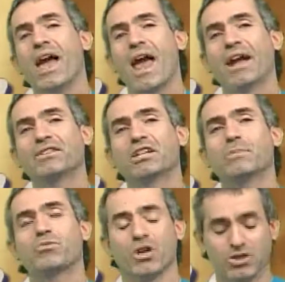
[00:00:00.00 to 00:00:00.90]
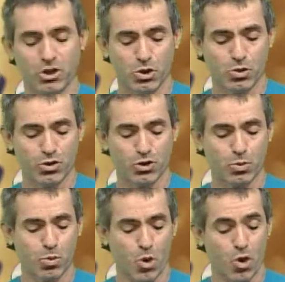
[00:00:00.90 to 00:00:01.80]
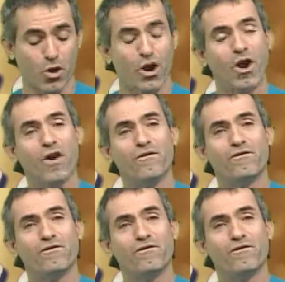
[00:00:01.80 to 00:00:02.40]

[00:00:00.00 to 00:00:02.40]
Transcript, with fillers: Antidepressant users were